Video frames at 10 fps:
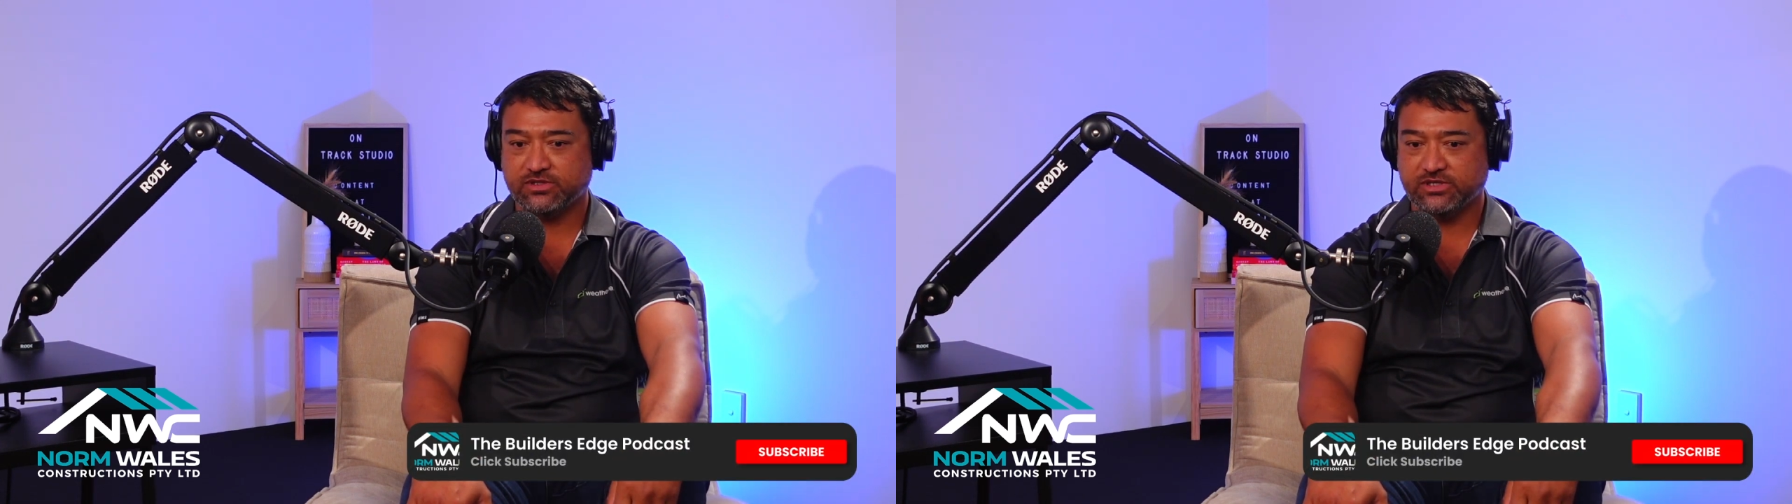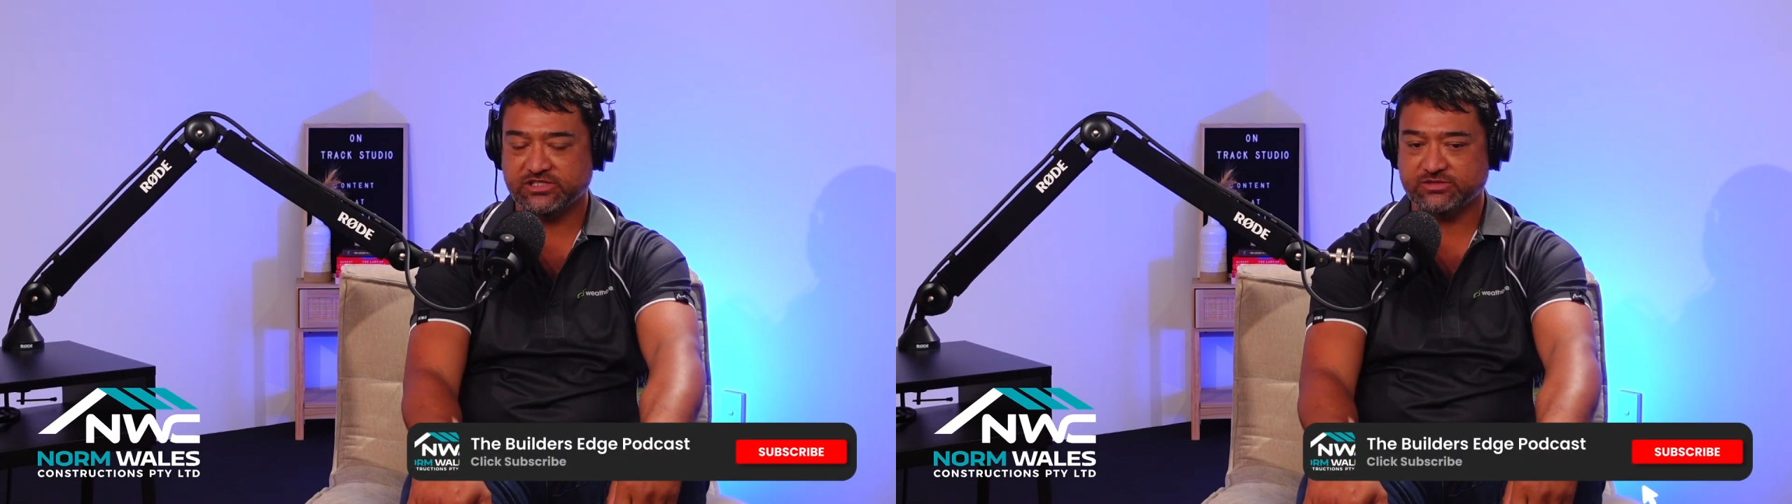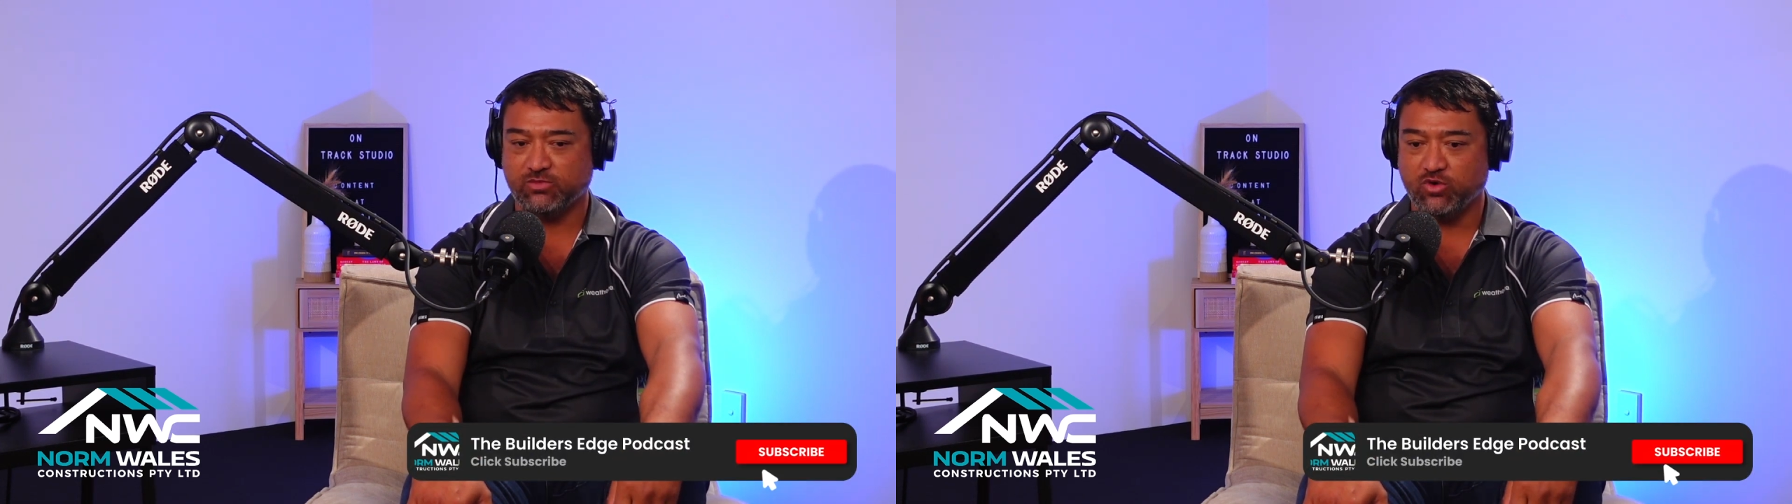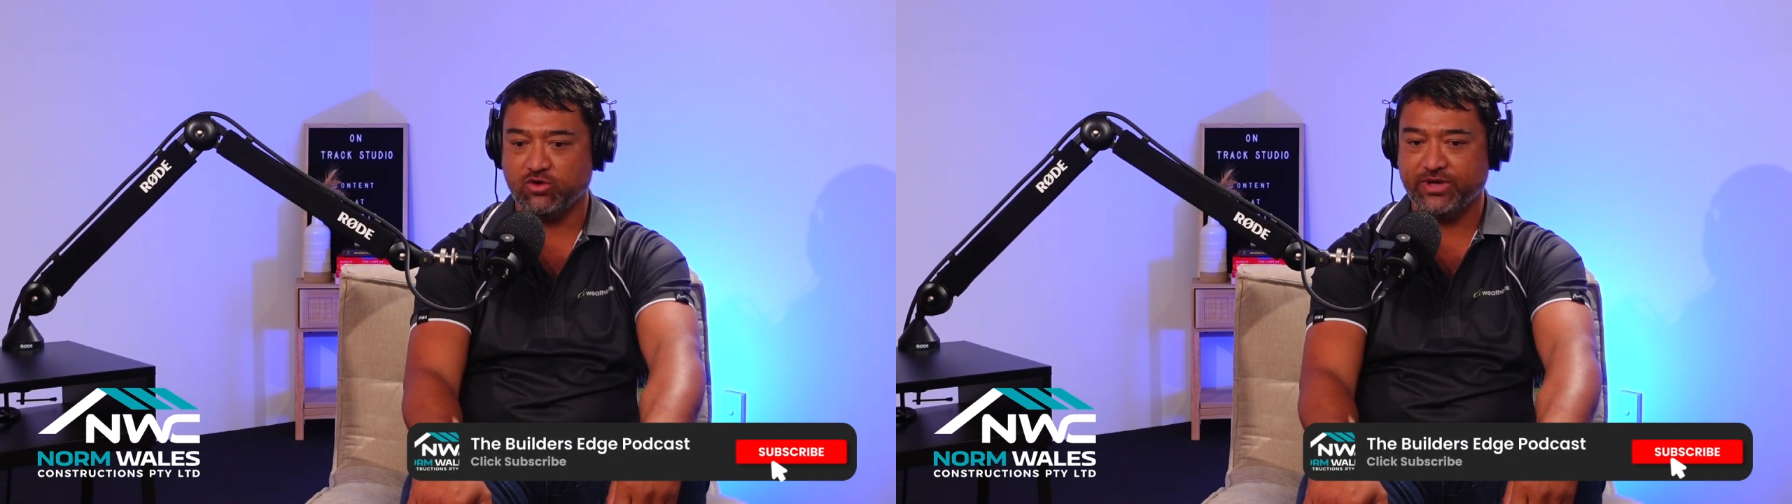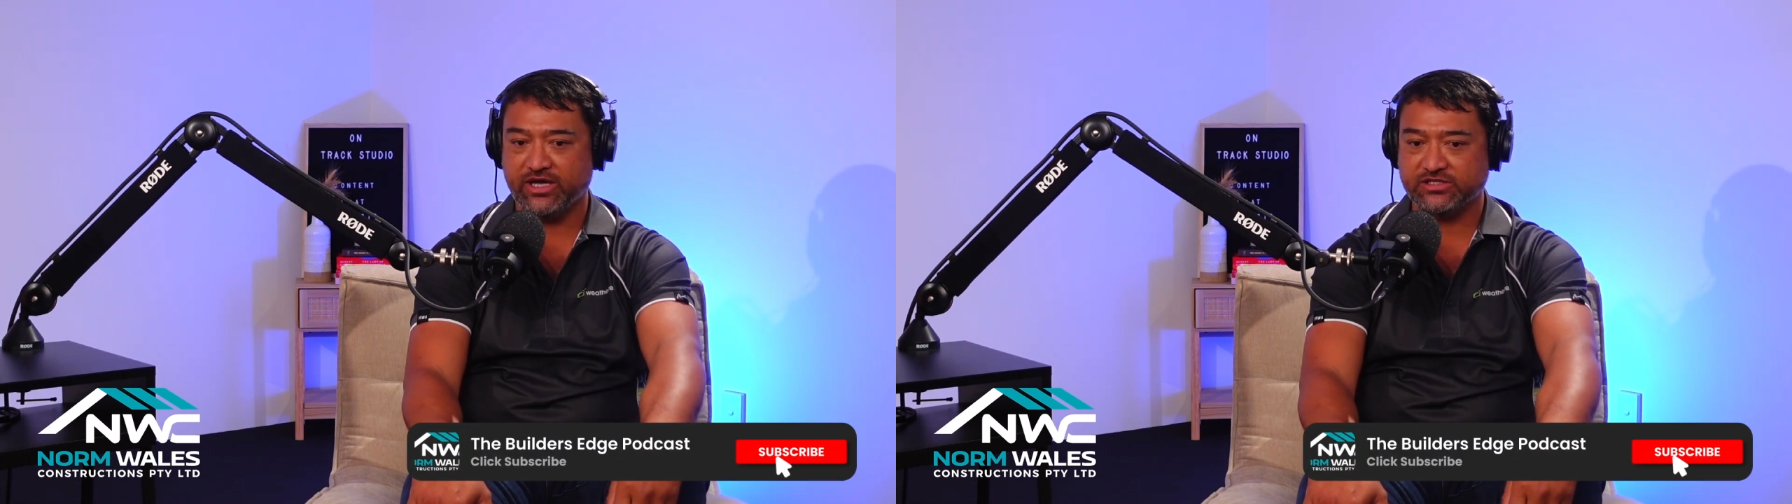it's more
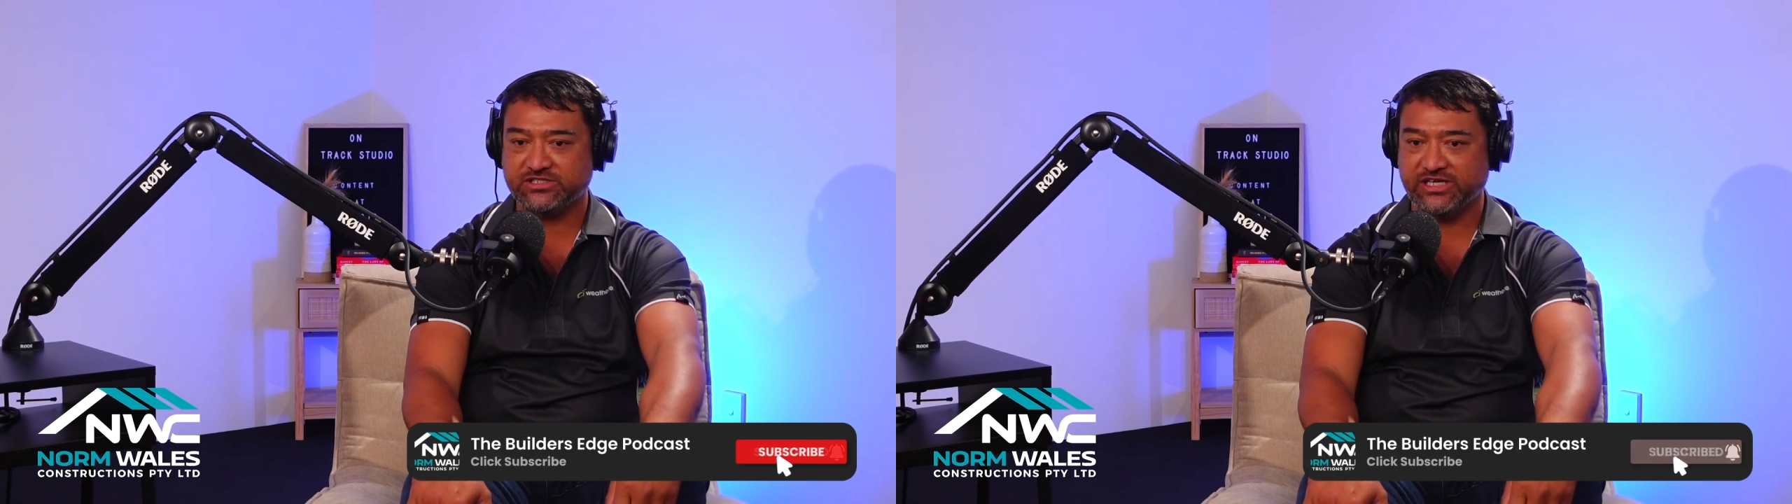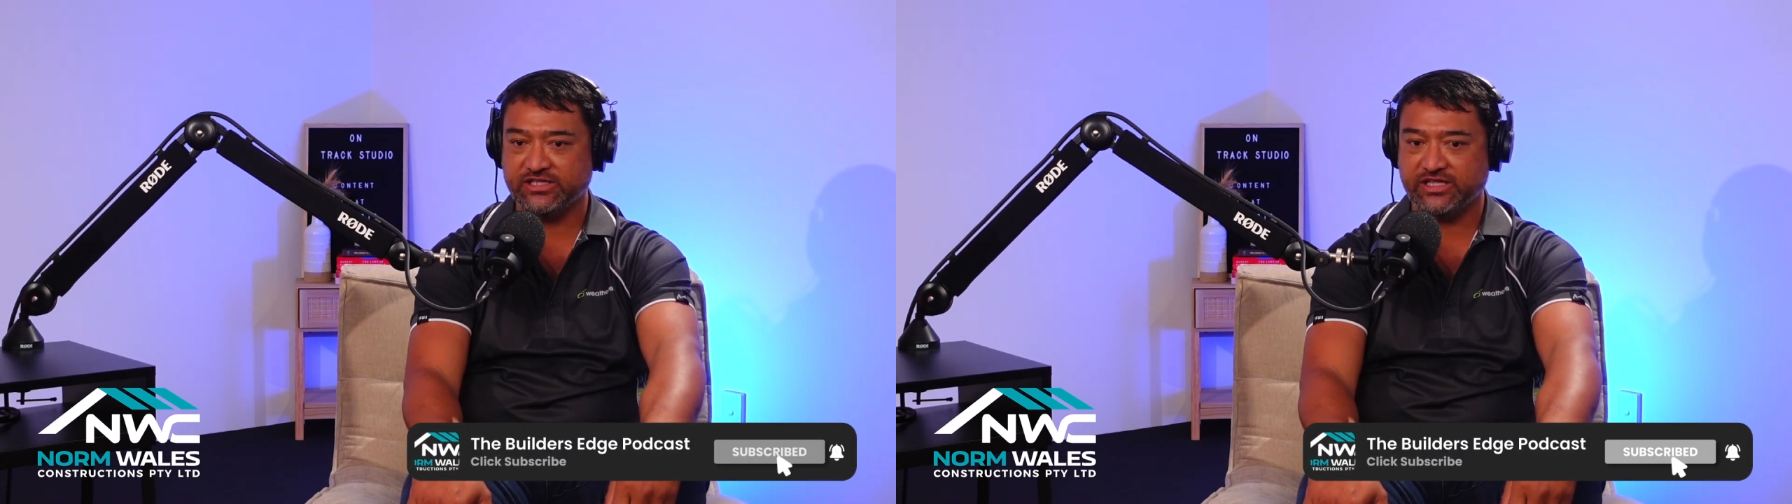about seeing